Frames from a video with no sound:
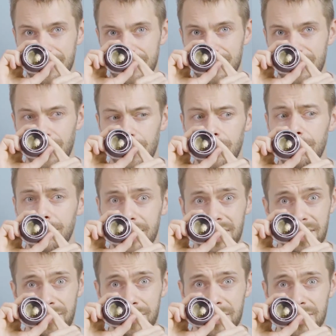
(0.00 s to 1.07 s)
So
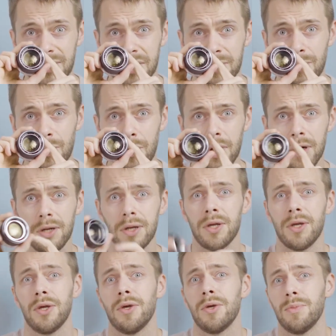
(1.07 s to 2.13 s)
if you want to see more,
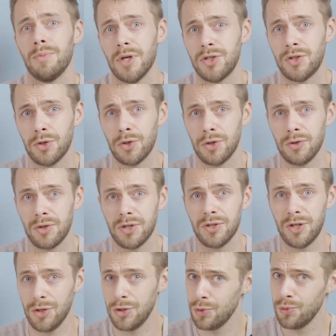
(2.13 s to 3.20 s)
make sure you
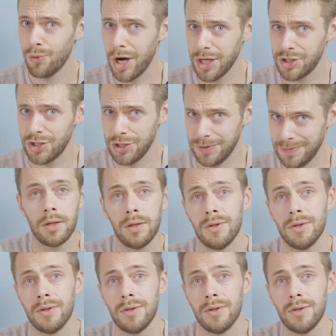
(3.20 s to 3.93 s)
continue watching.